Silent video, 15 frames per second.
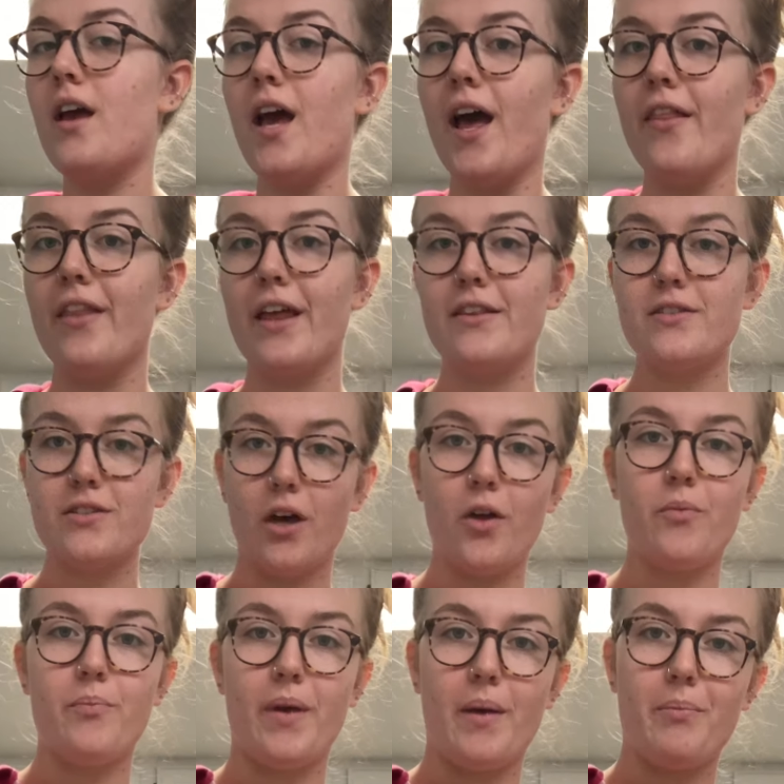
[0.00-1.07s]
and then
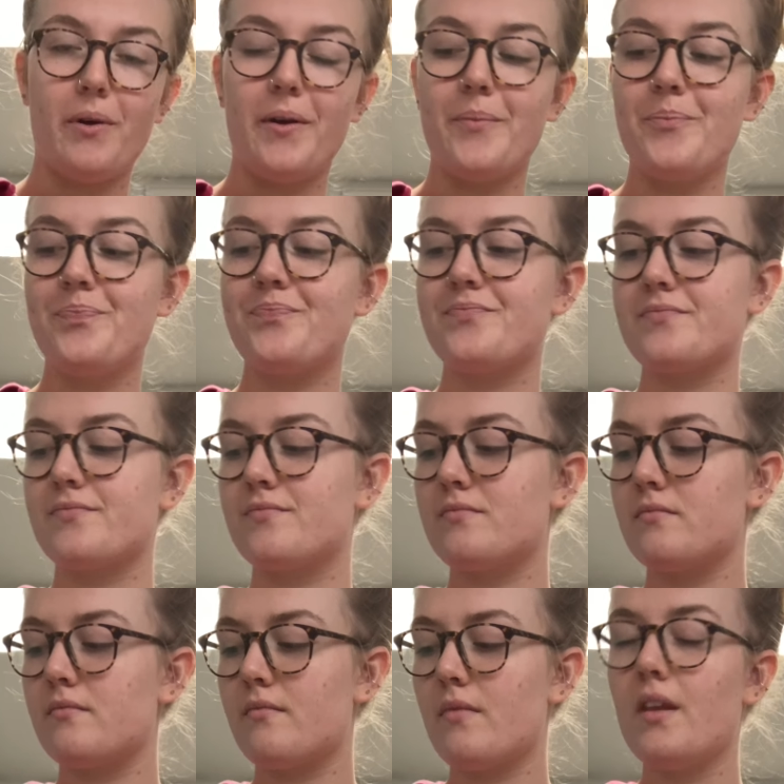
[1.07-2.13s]
salt and pepper,
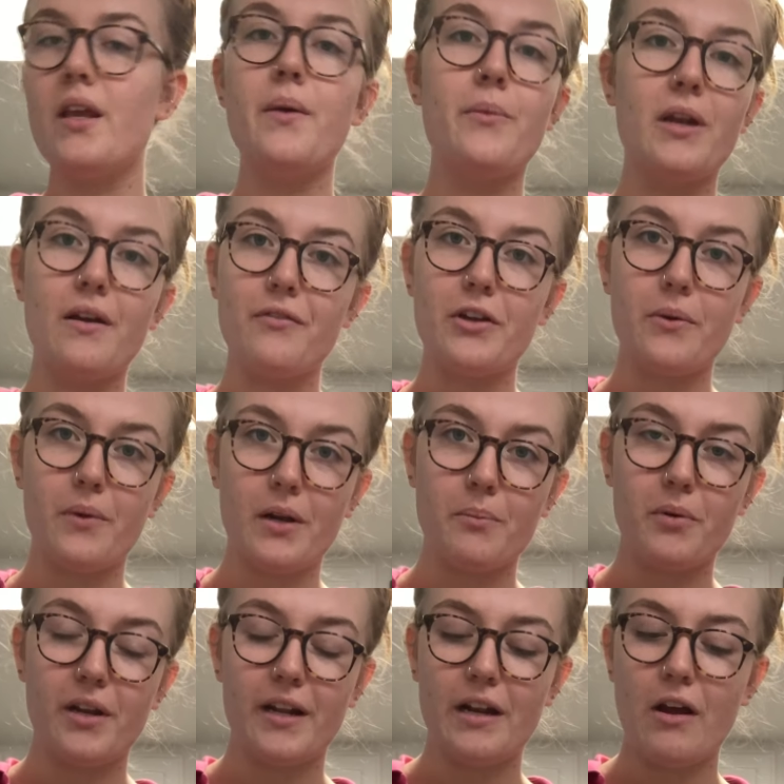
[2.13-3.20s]
whatever you want to
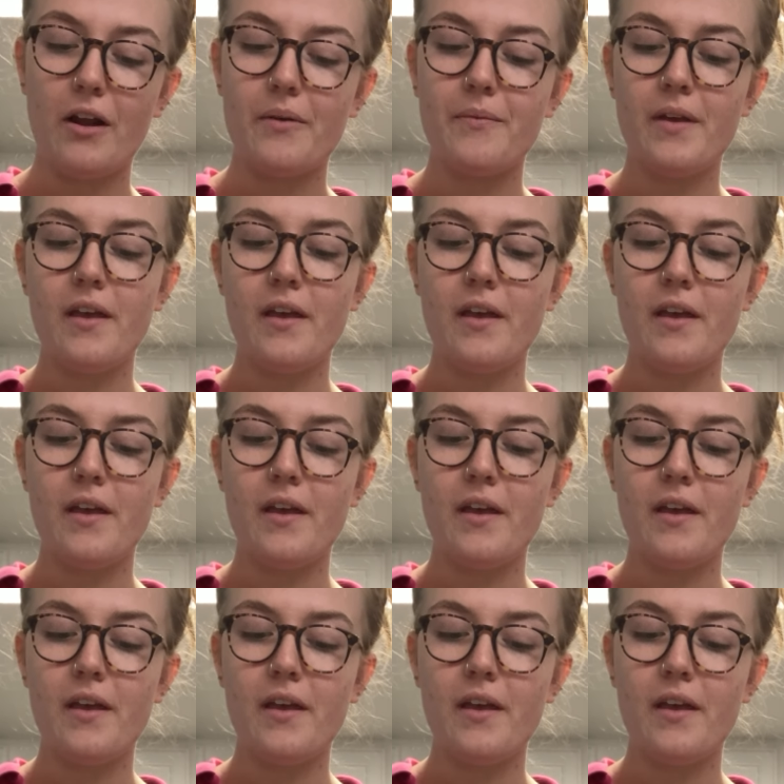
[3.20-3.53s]
put it on.